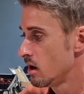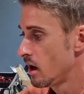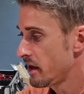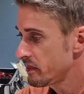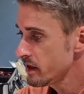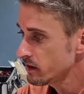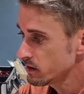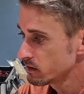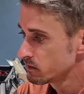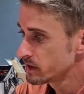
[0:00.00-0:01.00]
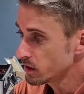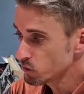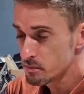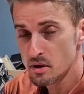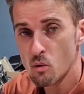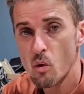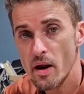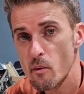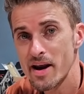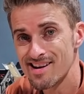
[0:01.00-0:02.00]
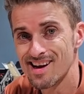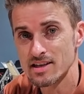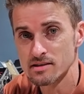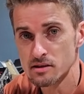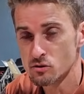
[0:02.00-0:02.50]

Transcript: I think that will be way nicer